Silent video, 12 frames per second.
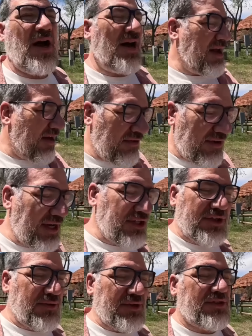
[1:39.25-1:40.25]
Another
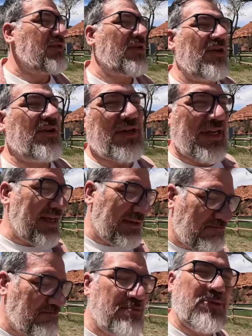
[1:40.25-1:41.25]
issue is
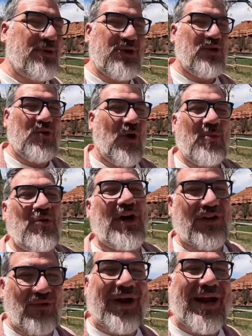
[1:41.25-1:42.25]
certainly
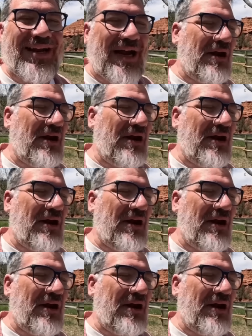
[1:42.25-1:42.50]
corporate greed.